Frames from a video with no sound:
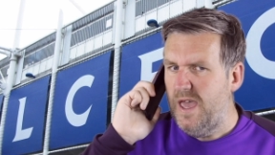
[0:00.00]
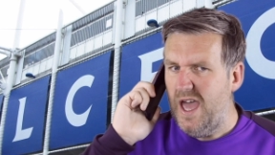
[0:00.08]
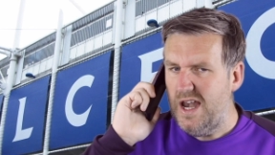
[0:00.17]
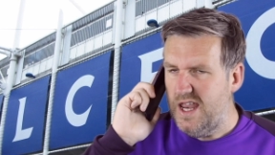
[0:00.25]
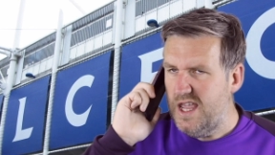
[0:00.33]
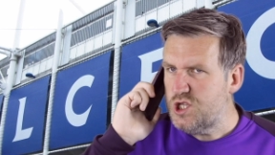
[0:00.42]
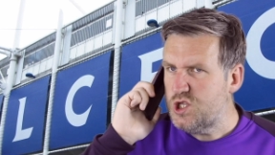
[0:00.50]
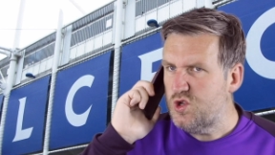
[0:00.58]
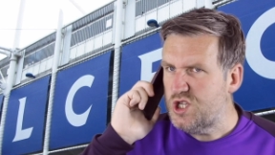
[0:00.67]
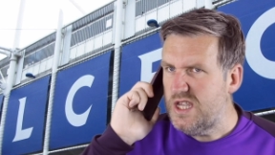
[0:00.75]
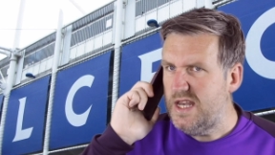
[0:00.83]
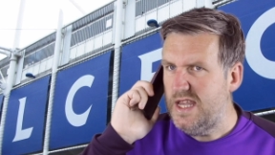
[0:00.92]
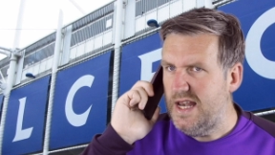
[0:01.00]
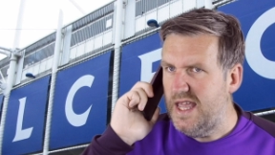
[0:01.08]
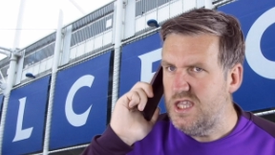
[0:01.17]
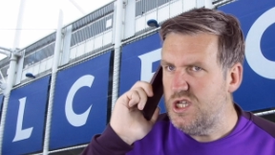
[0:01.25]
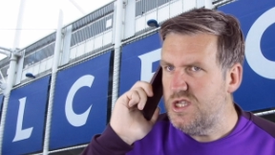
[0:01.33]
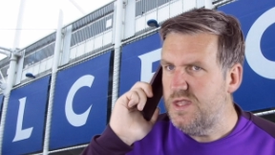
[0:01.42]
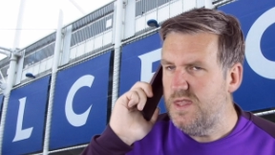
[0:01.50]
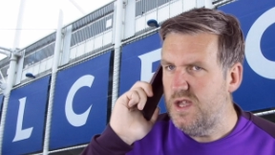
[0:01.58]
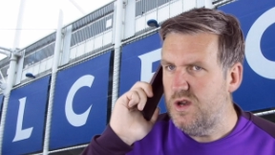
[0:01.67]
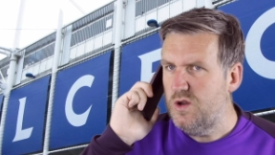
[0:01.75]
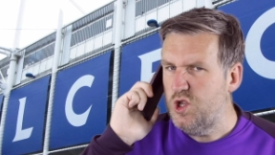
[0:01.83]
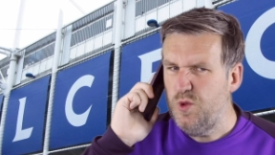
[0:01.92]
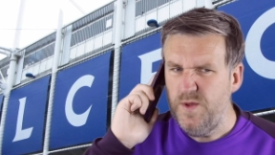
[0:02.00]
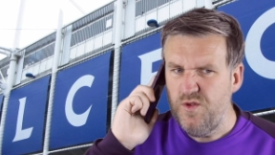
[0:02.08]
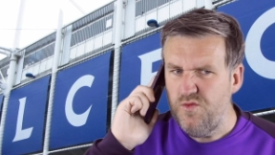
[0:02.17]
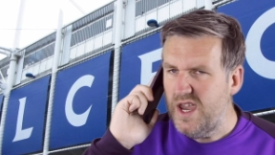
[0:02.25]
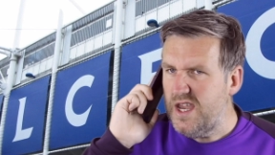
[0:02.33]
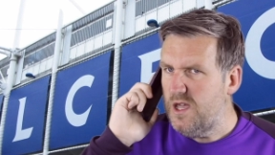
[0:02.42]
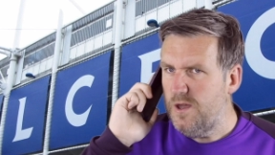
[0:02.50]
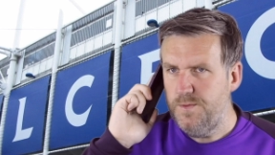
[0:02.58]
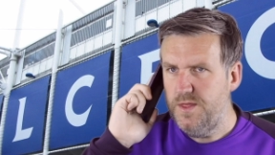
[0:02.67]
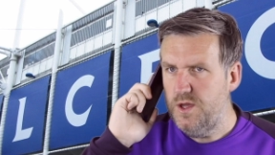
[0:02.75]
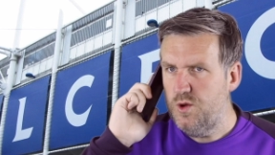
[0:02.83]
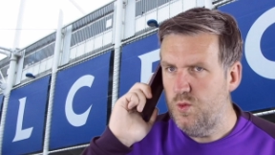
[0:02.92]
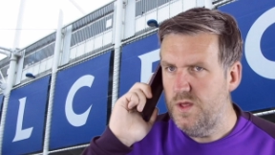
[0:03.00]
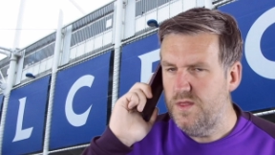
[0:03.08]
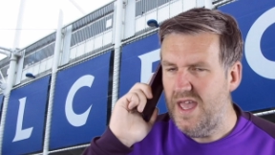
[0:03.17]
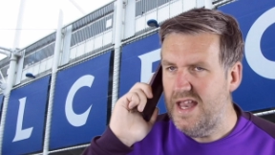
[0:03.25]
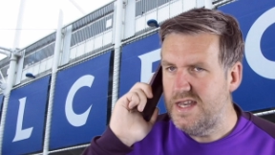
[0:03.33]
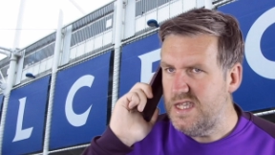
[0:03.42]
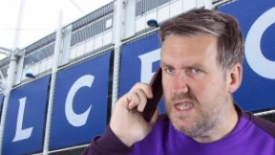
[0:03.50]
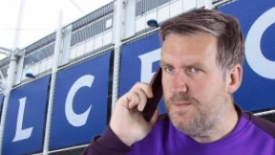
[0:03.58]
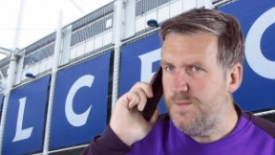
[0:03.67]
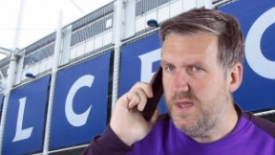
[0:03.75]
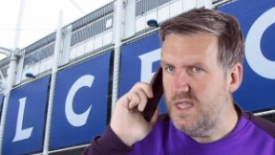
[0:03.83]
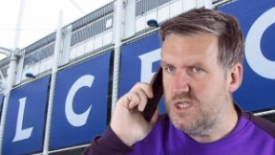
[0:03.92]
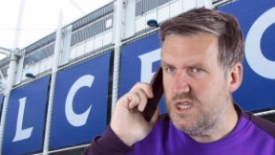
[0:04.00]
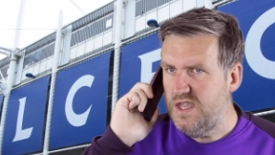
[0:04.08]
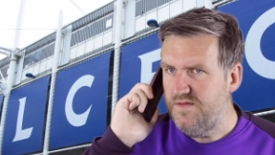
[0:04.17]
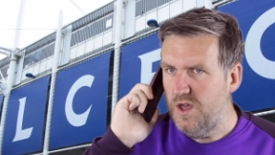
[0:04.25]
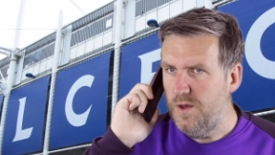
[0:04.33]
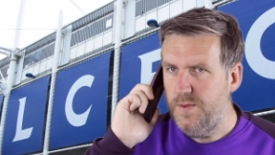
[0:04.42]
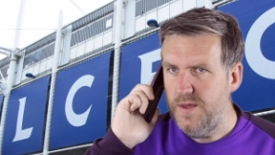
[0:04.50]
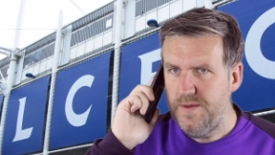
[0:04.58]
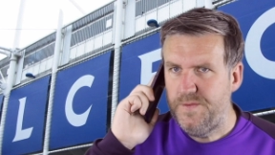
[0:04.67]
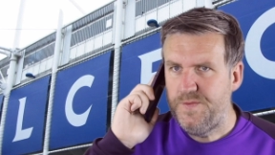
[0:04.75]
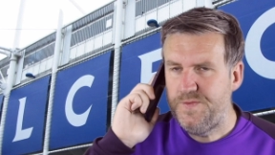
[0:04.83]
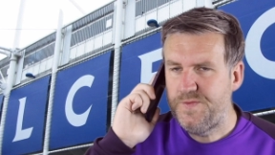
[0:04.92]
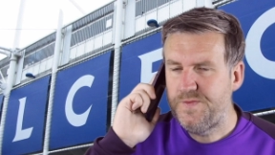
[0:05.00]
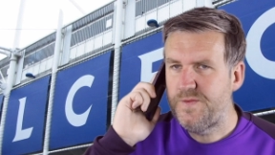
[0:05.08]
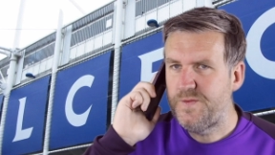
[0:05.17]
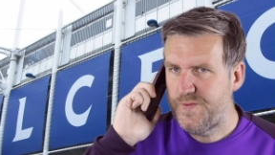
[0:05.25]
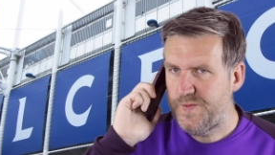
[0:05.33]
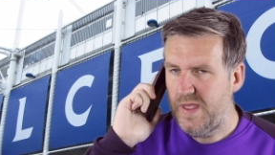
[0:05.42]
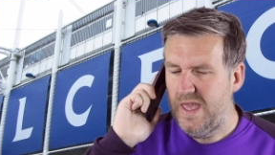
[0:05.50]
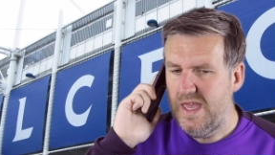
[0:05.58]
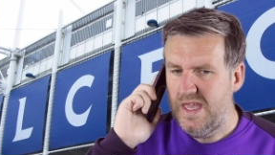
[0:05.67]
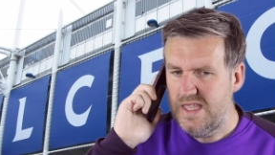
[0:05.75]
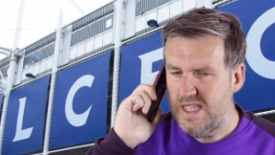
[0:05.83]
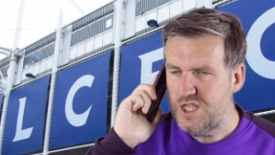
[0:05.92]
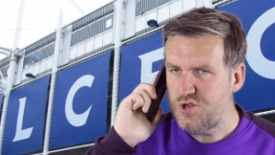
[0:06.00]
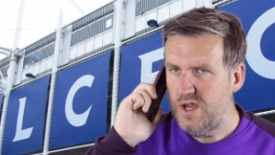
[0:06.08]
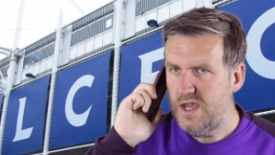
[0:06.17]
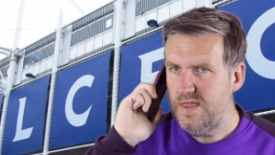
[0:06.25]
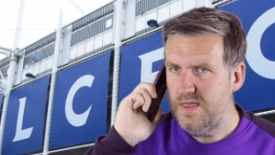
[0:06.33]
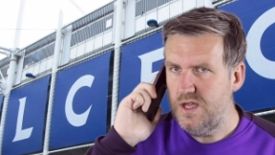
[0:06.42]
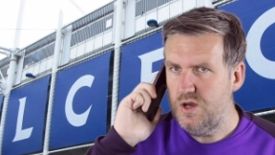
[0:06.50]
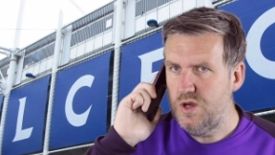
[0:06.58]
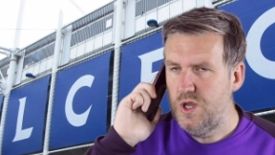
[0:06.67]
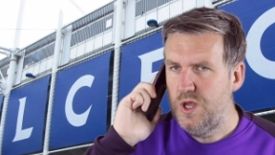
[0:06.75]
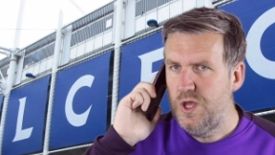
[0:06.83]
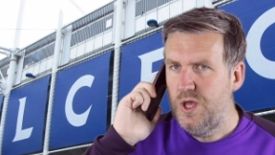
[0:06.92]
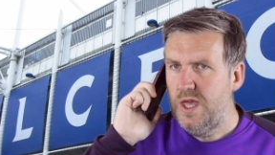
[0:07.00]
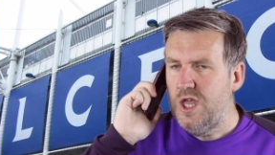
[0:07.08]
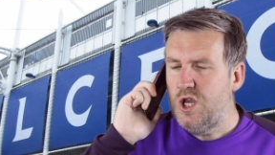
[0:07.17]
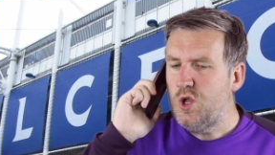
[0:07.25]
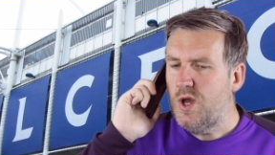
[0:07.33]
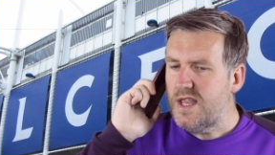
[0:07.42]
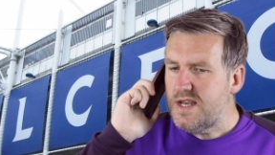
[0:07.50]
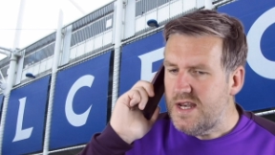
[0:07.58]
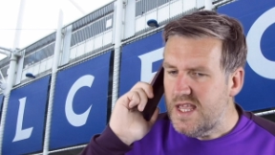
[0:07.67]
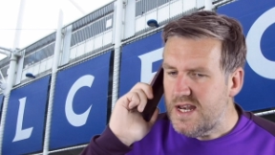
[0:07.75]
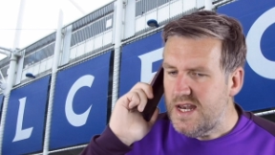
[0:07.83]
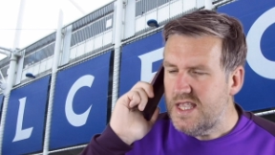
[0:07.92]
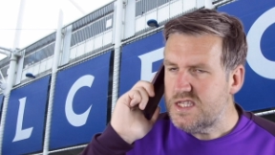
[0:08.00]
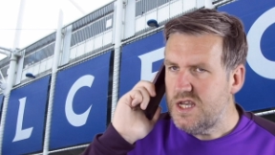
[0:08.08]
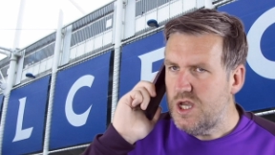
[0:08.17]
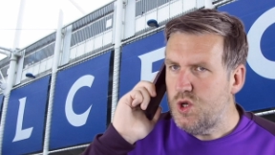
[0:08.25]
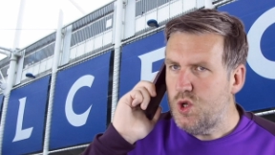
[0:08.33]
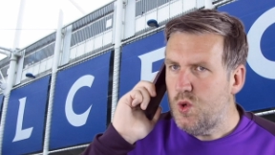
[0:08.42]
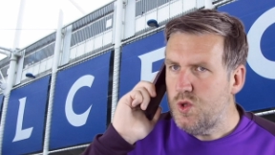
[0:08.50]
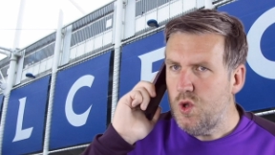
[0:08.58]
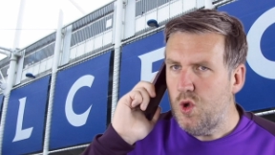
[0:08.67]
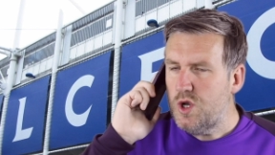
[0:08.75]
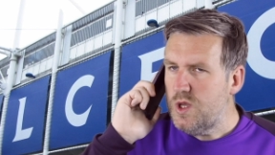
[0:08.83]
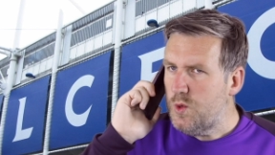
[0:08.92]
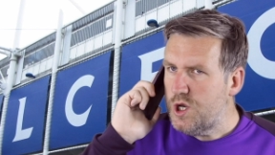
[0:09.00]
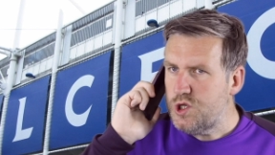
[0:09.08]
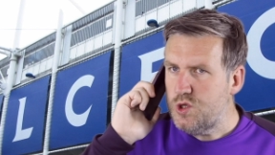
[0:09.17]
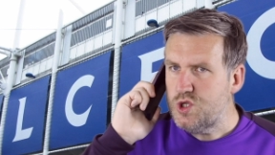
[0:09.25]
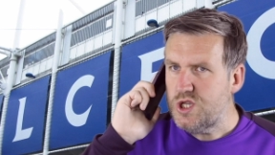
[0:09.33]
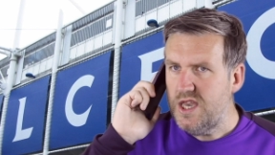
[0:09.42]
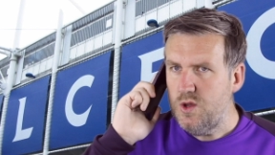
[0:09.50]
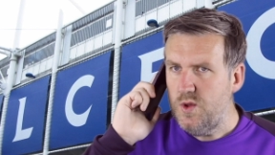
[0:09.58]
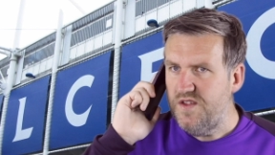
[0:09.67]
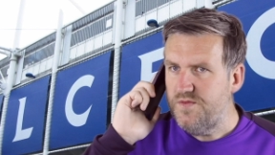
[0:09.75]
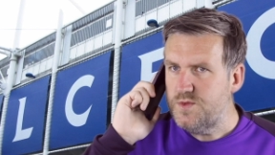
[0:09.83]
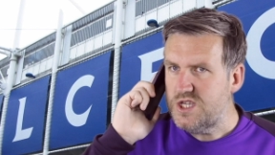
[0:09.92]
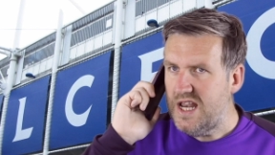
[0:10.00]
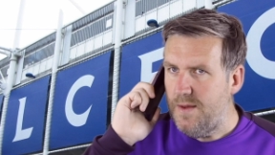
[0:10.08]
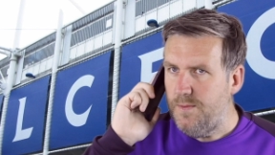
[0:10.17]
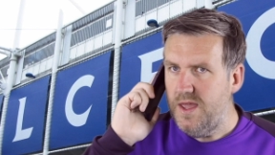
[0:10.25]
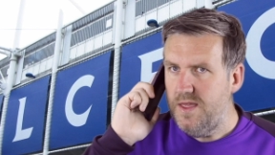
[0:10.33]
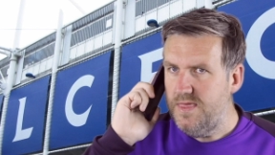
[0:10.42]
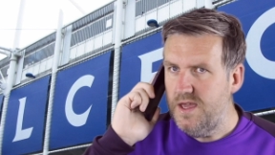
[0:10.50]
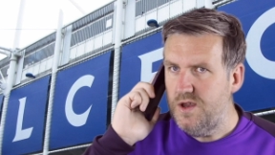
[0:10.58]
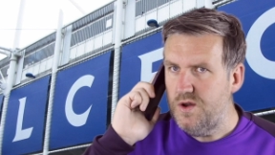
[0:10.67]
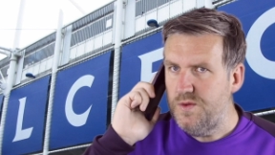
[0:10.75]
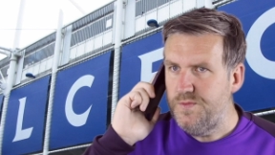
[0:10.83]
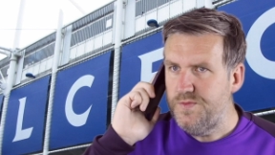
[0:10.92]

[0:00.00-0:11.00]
a Leicester City legend there. You'd be right up there with Andy Impey and Steve Guppy. That's right there. No, listen, I know all you want to do is get away from Slabhead there.